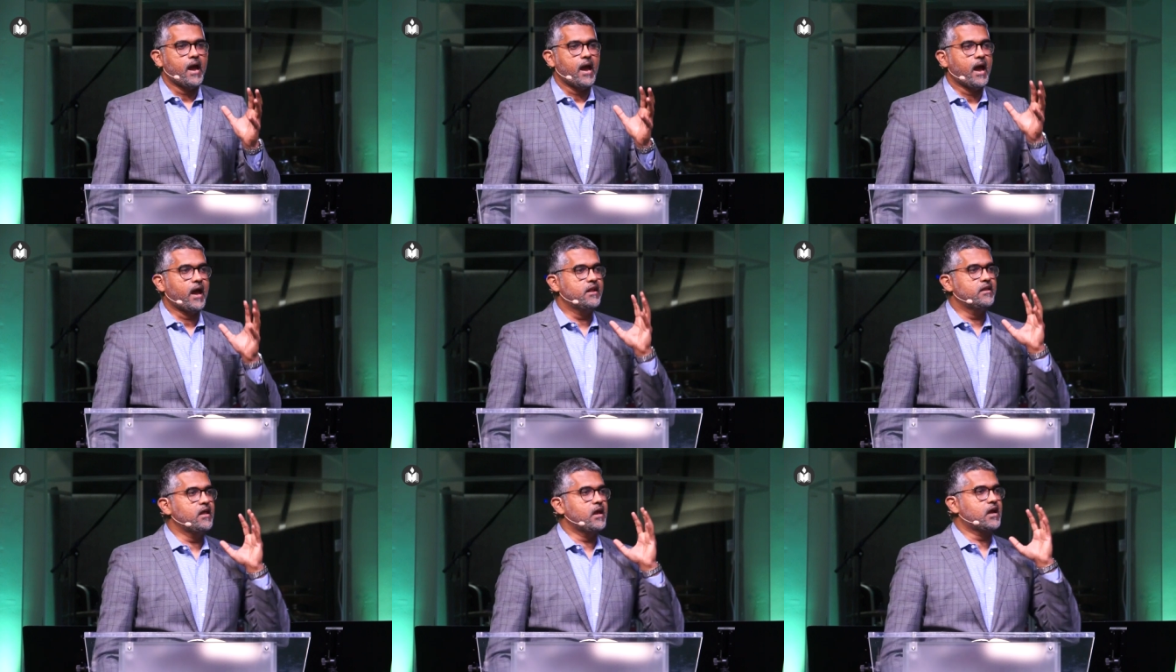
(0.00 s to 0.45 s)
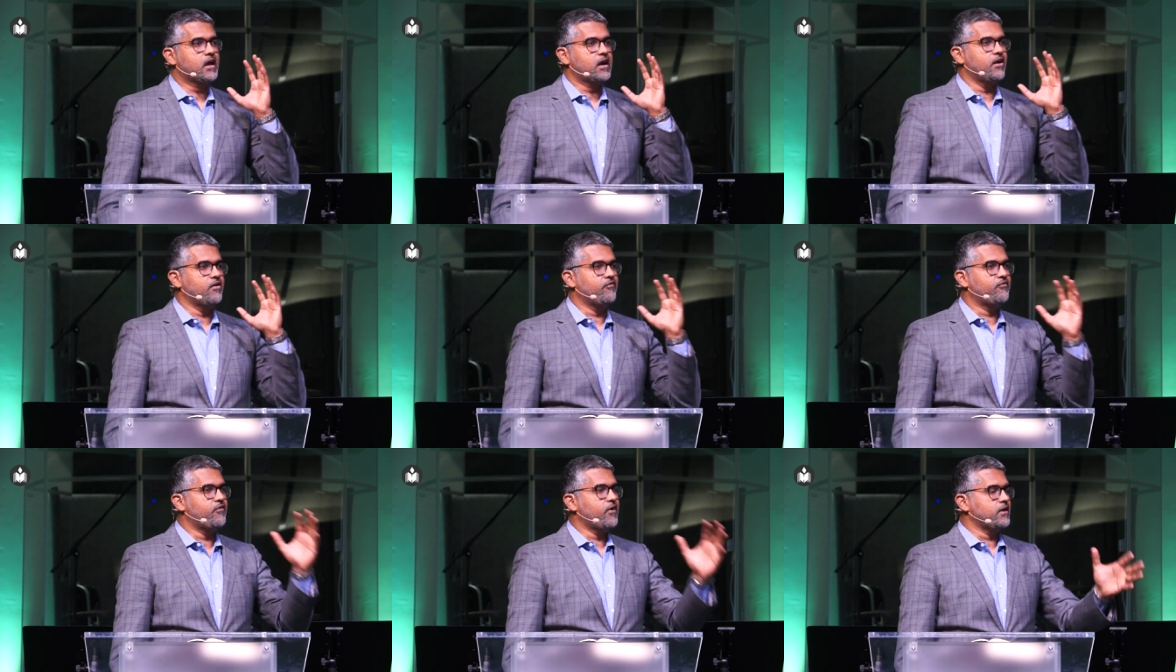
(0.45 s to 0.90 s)
and they
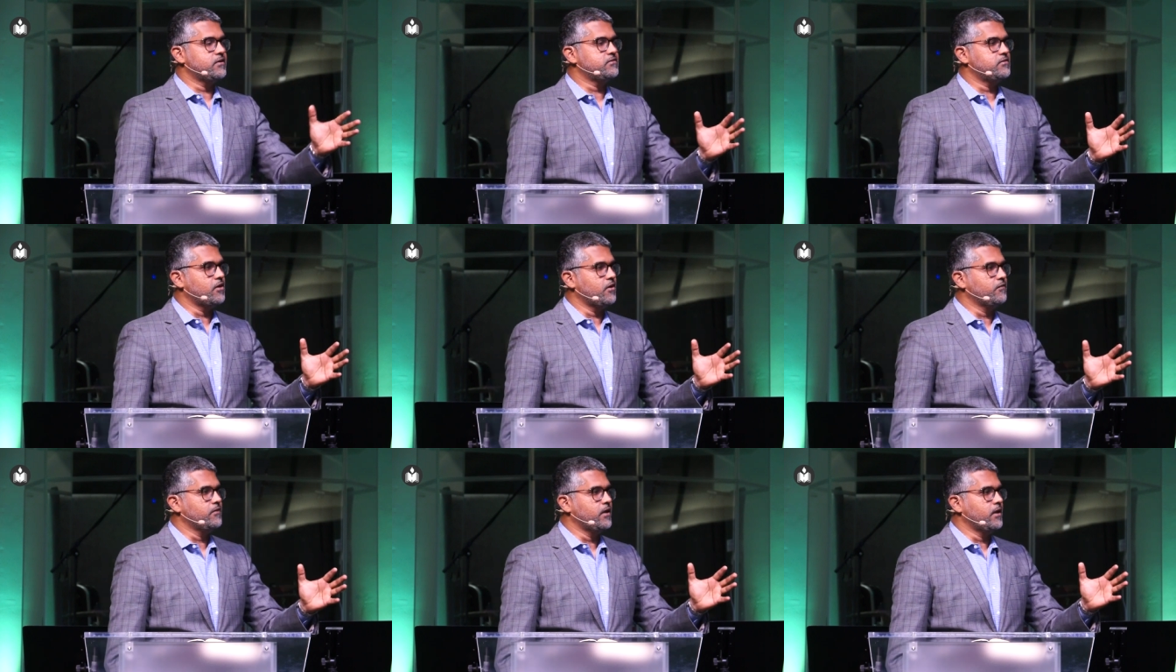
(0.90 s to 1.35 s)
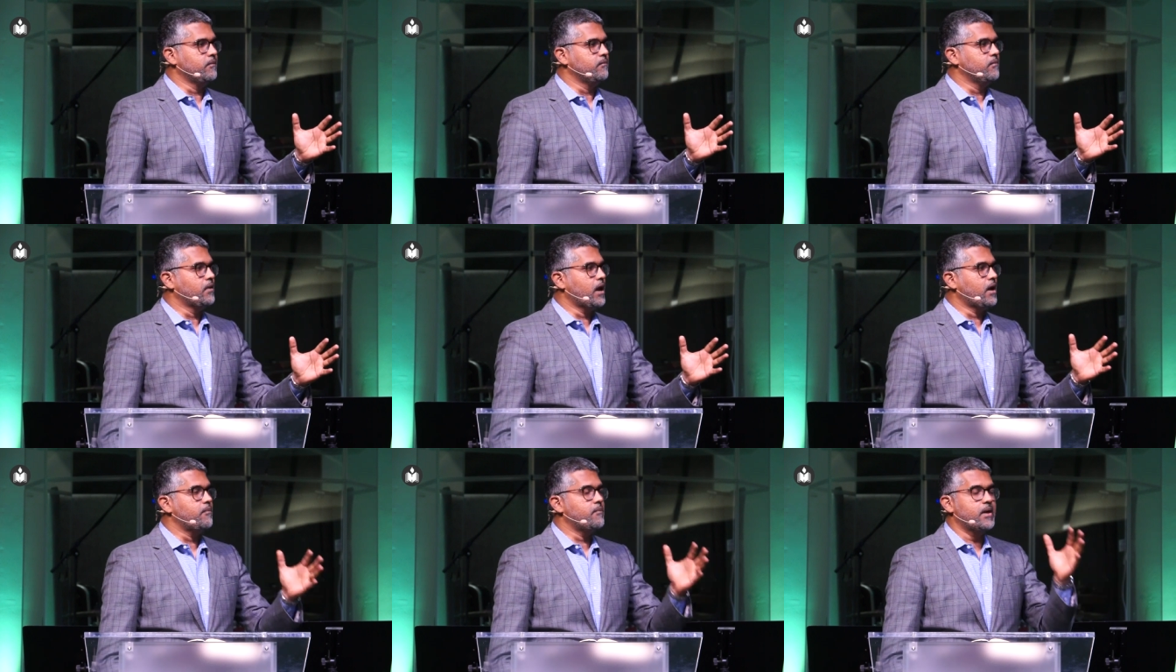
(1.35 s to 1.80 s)
confessed of
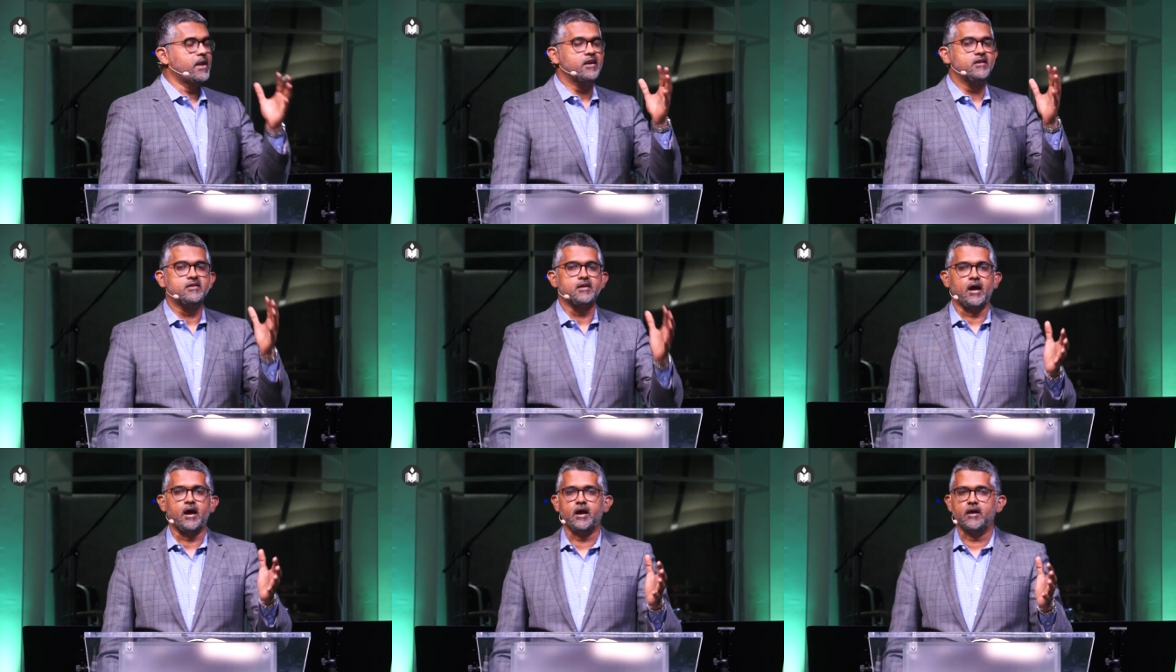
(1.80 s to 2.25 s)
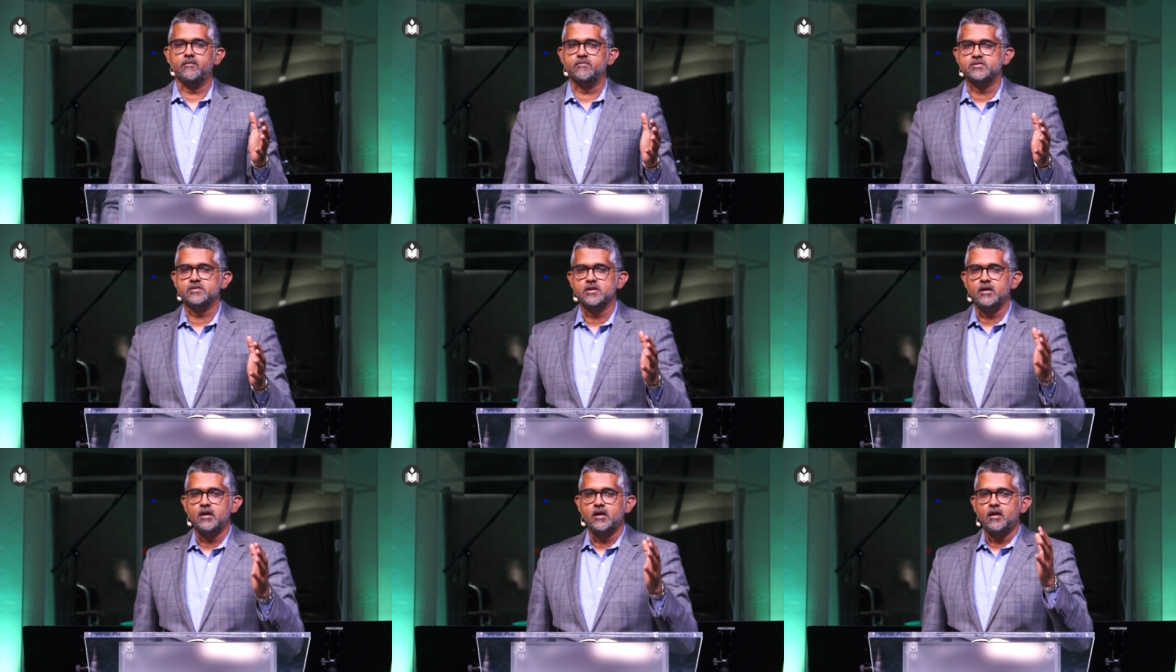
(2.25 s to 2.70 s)
them, and many
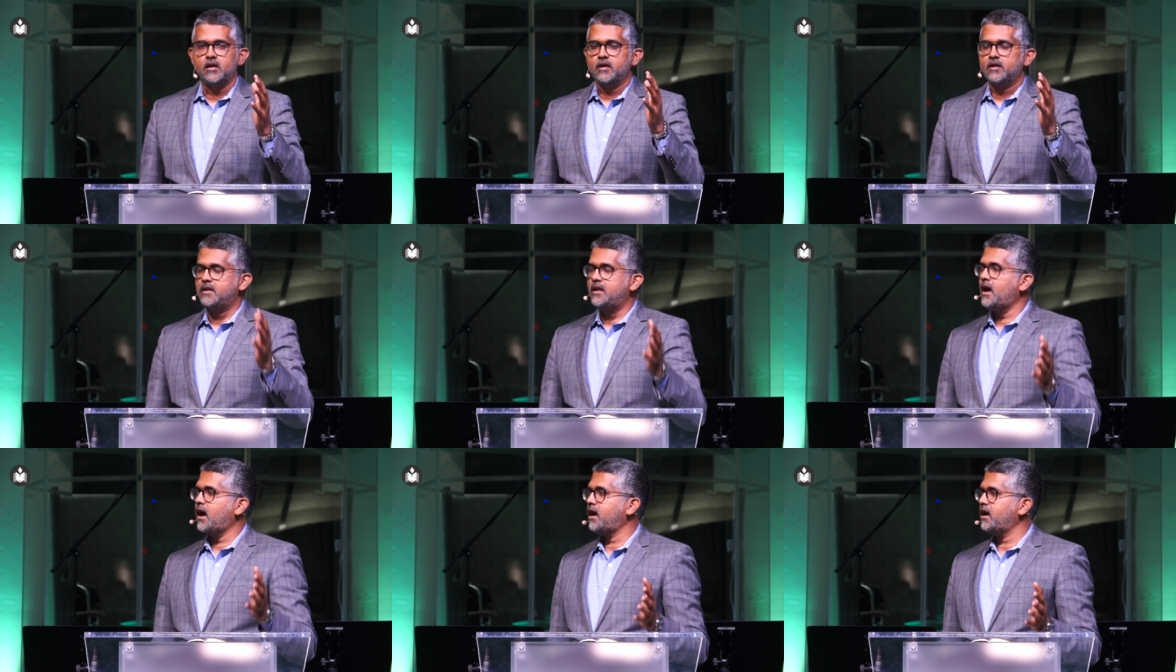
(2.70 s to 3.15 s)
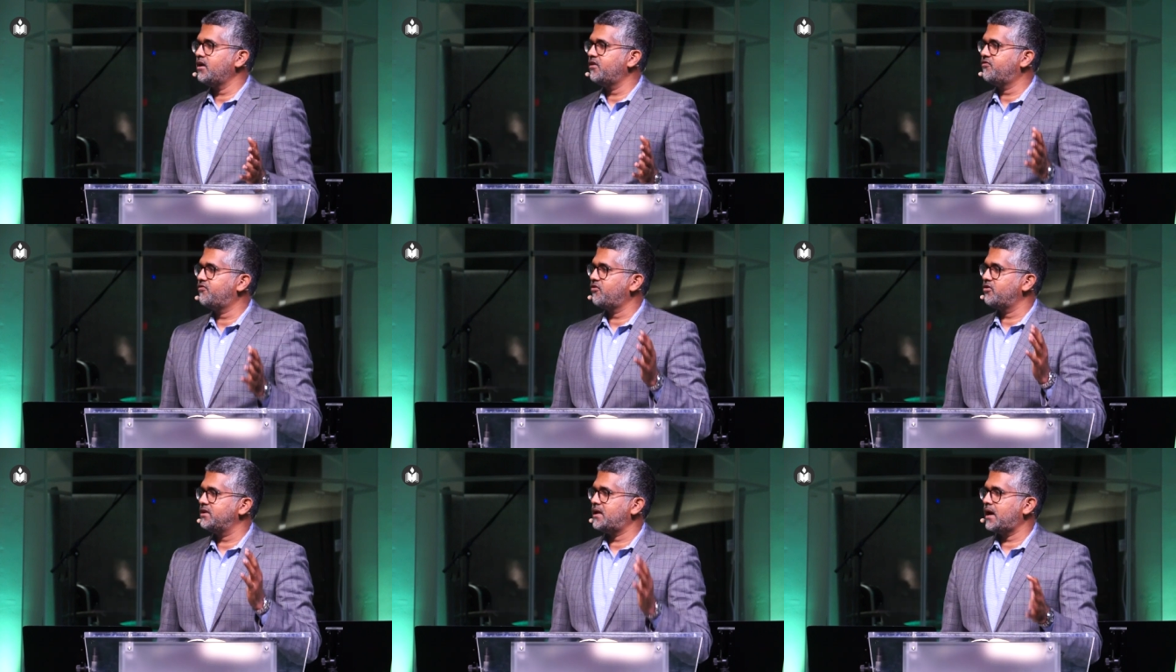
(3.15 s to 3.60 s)
times
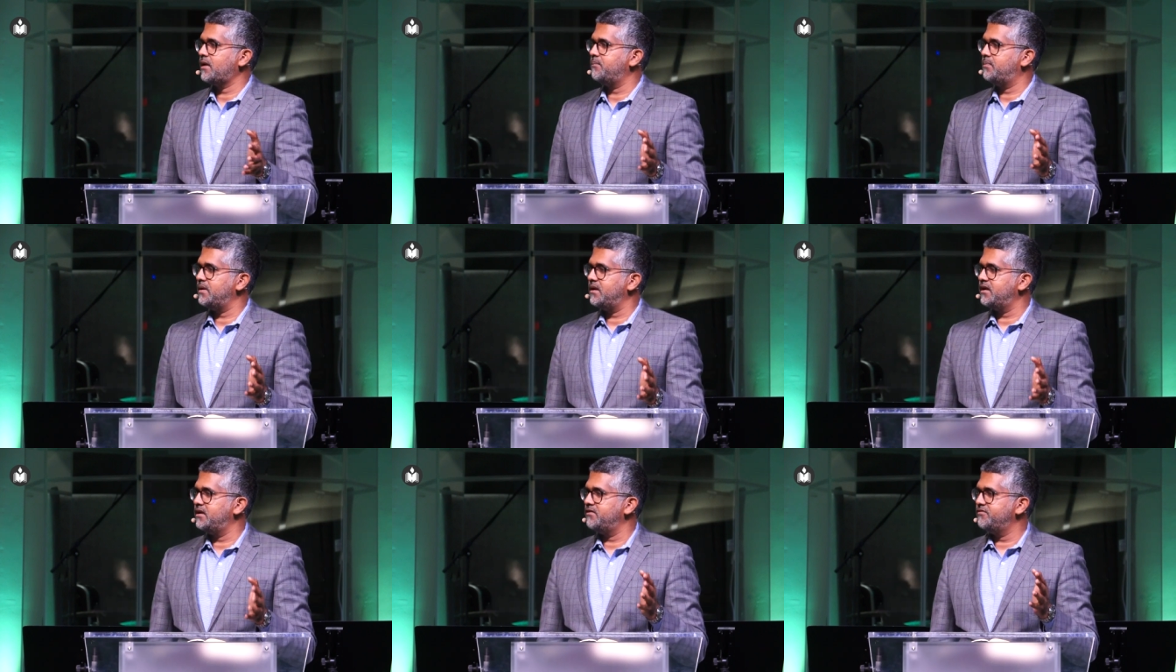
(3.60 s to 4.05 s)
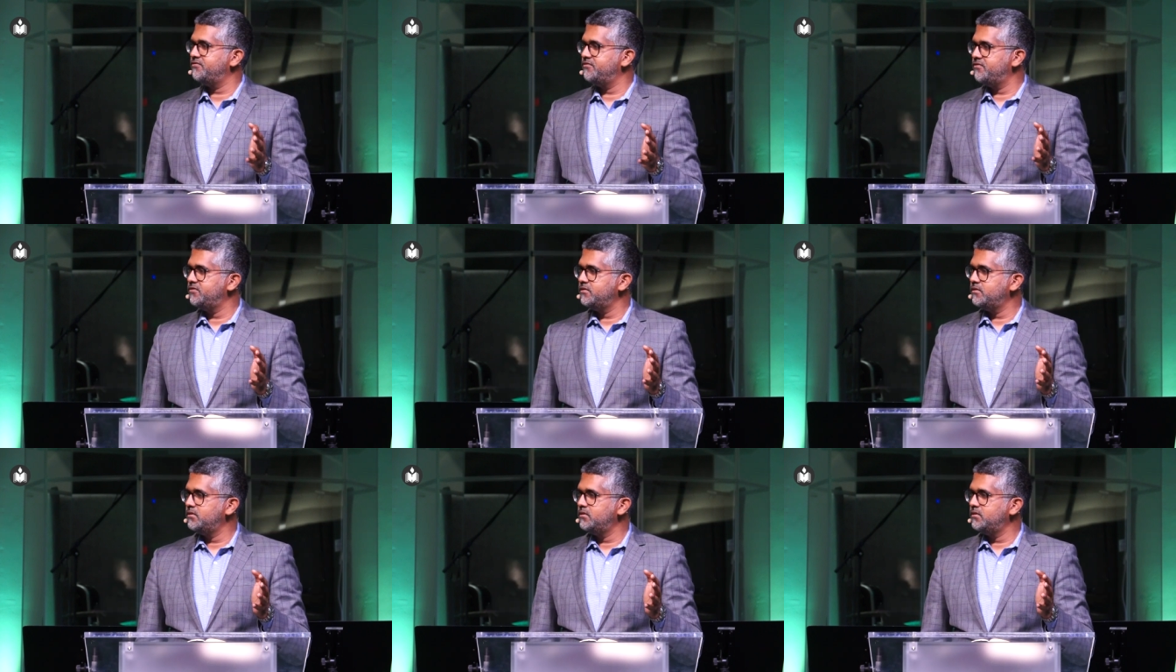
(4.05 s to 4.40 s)
died for that belief,